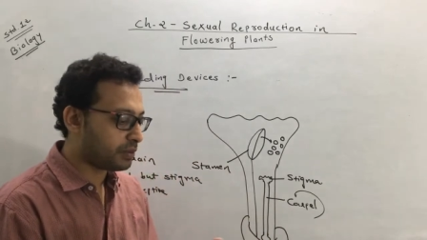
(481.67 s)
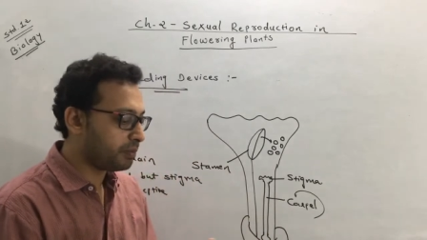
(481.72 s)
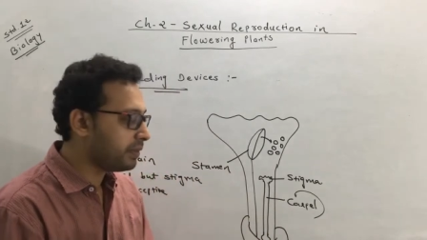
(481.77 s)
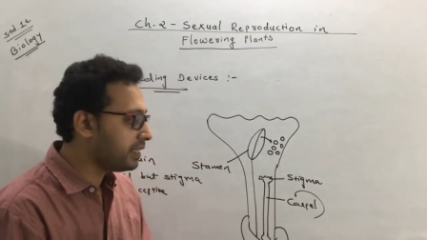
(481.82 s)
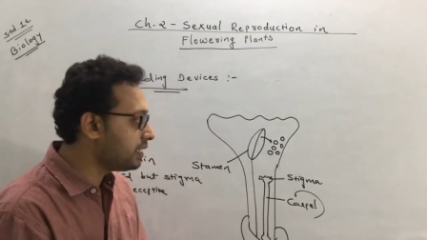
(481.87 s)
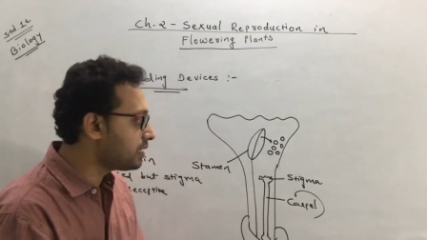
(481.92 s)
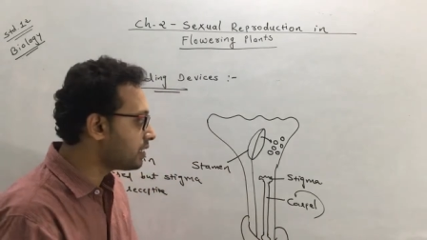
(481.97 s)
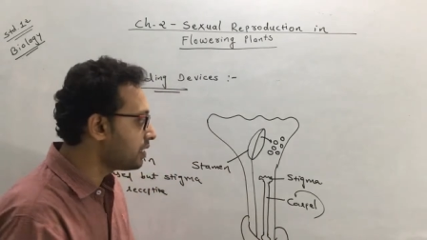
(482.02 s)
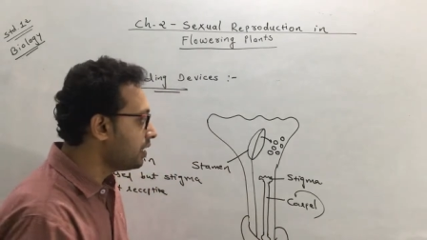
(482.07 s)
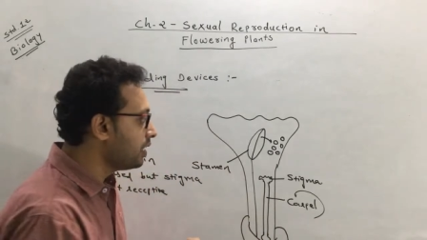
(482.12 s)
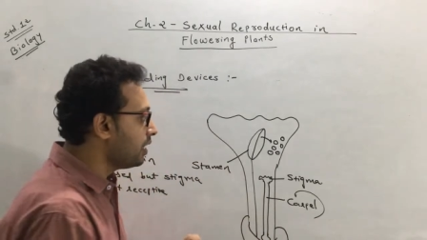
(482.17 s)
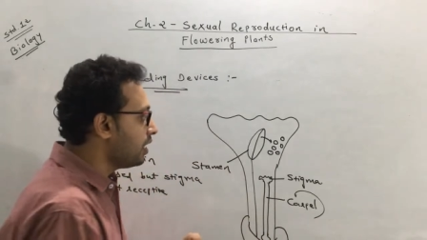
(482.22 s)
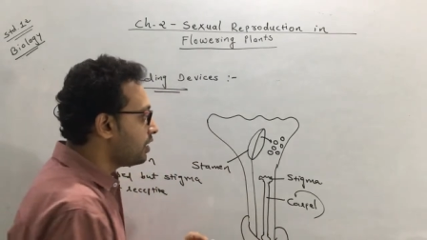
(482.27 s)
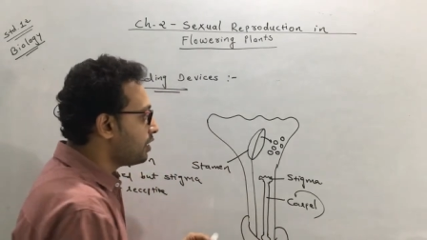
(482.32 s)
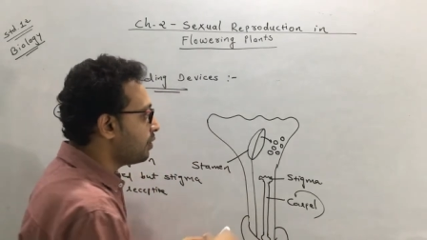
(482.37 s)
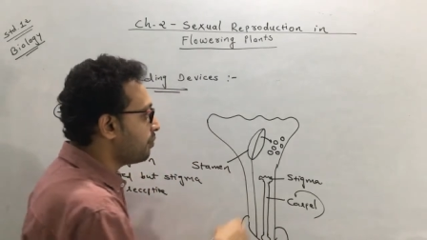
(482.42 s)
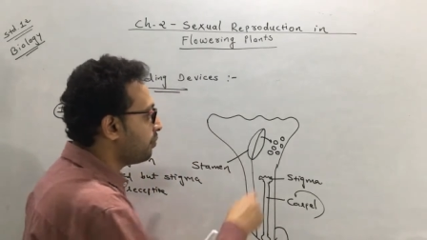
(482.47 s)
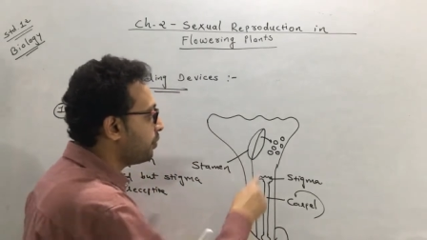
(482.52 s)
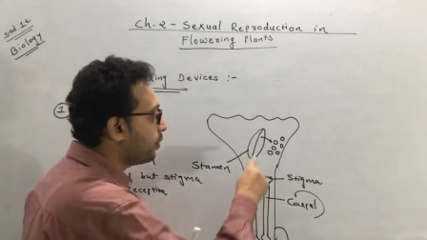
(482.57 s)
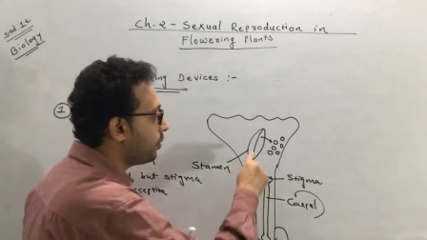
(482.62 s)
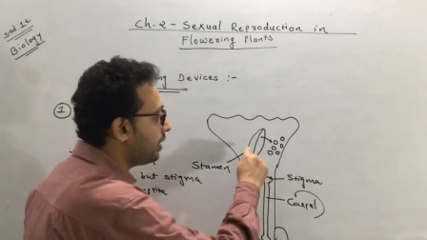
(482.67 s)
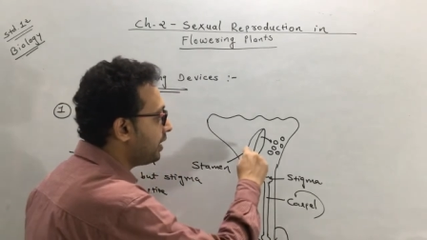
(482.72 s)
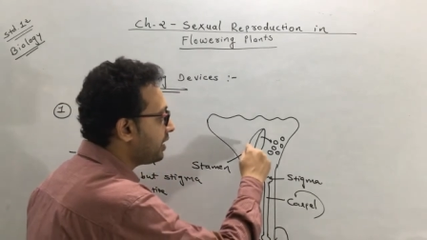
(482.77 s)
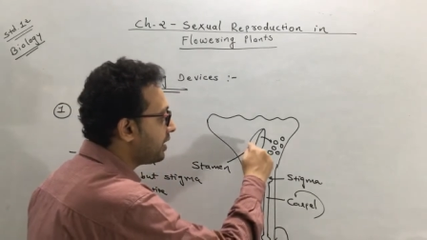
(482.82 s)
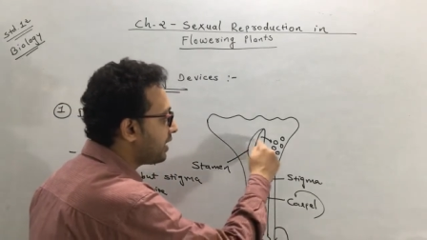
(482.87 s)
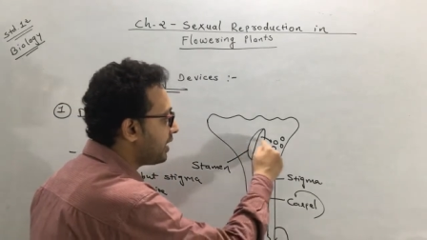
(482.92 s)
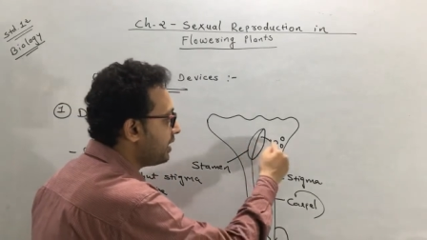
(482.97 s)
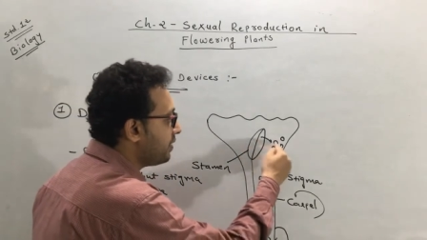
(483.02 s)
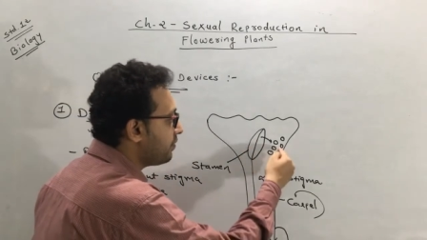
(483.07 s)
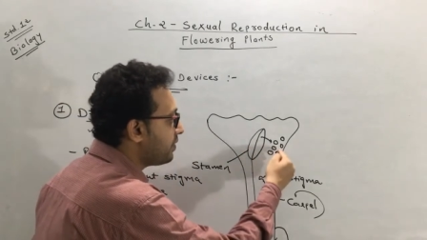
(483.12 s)
Means the pollen
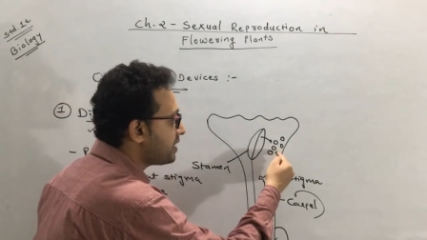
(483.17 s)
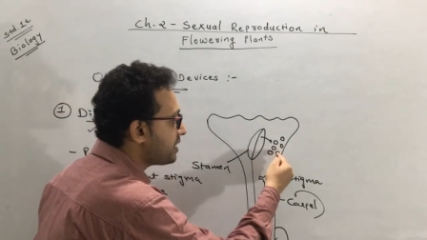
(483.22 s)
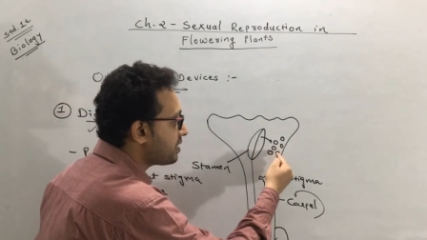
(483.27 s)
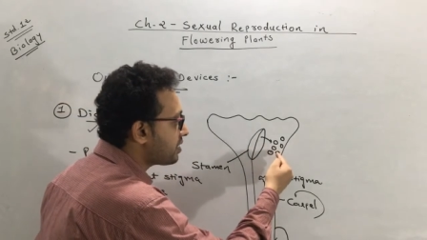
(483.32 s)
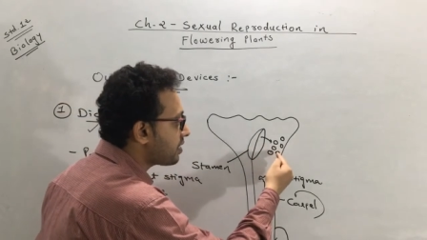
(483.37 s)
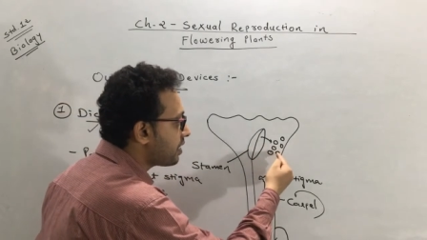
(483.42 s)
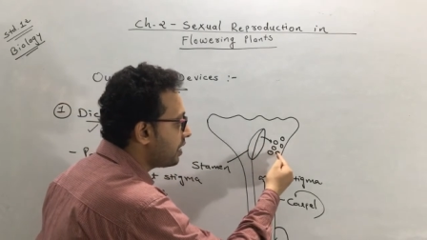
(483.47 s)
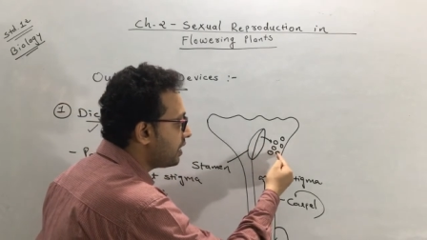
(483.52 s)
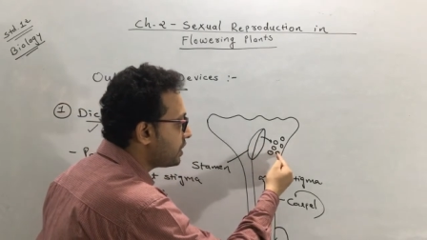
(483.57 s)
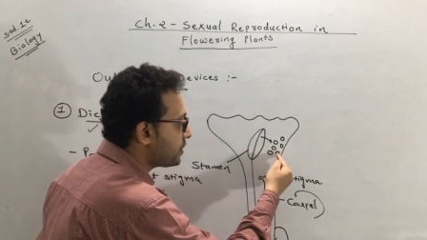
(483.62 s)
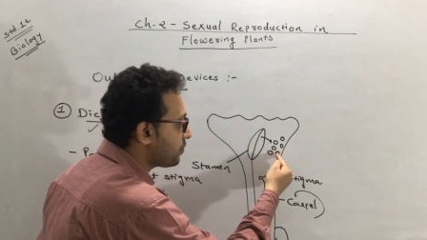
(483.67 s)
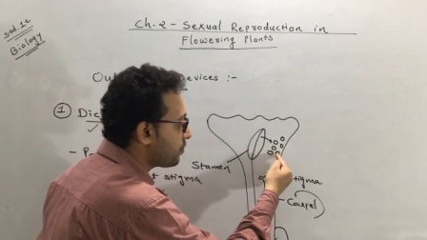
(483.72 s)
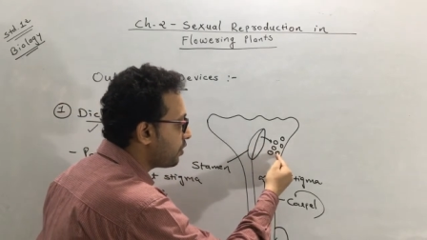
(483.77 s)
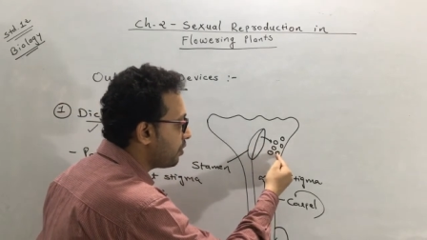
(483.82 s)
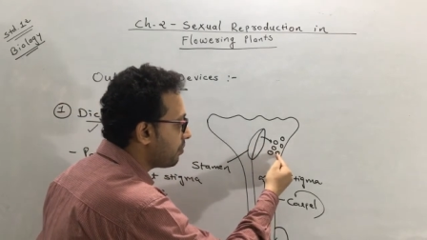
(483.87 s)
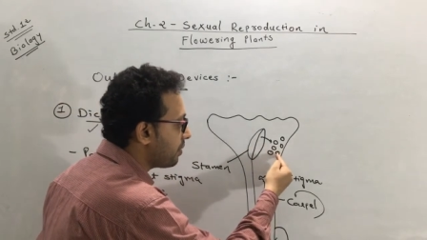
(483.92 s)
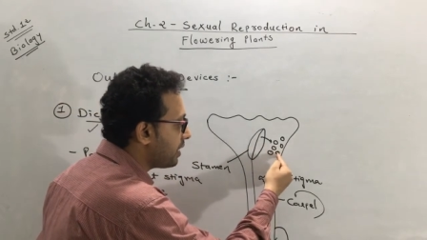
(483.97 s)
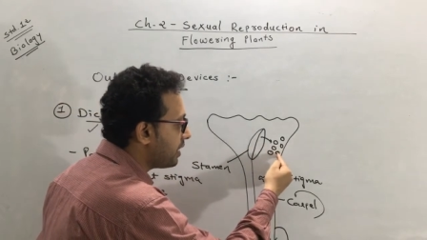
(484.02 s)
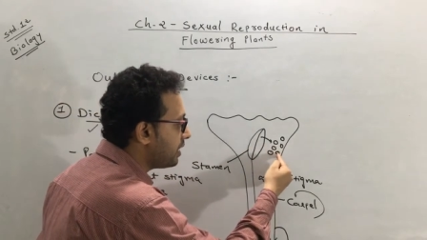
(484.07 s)
grain which is released from